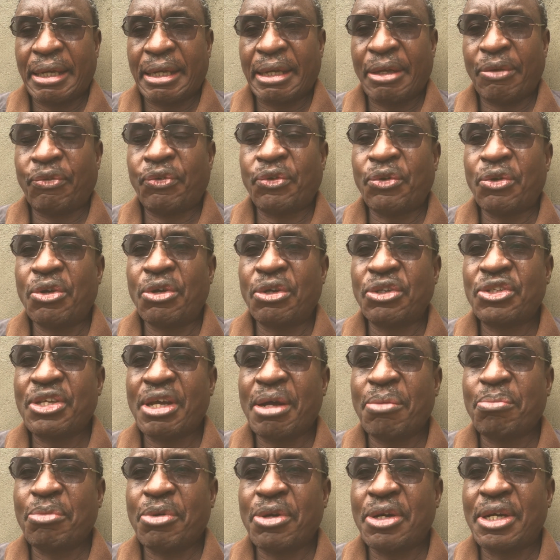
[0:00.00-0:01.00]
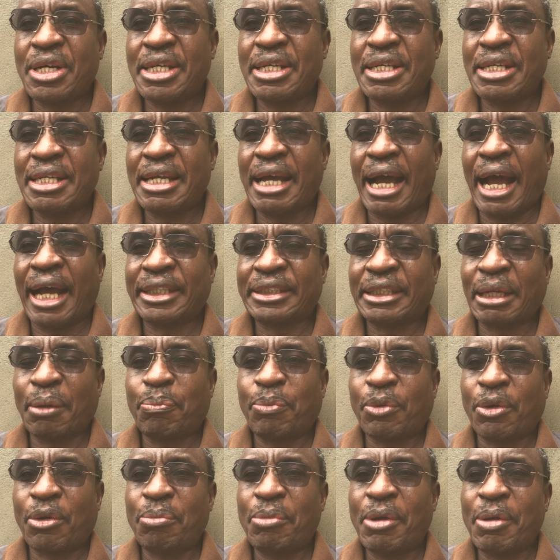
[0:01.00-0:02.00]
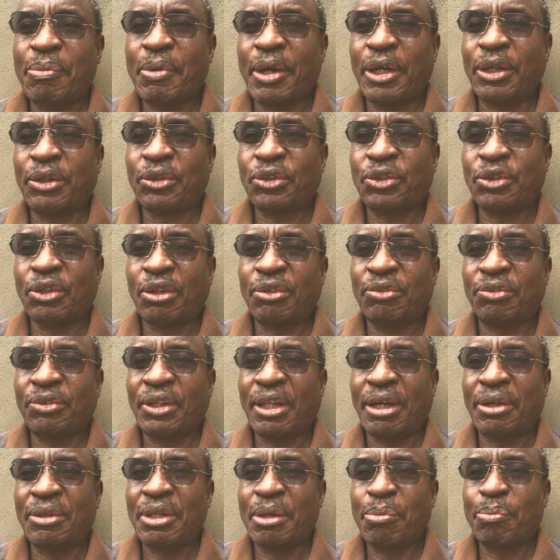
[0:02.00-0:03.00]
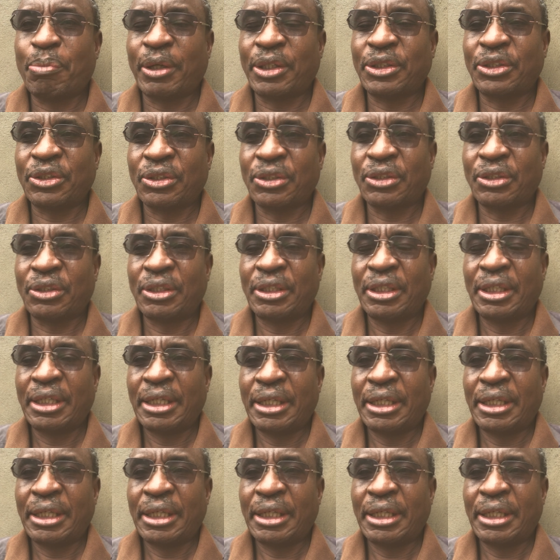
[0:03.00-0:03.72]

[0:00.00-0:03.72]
if you know somebody has a problem and you solve without the person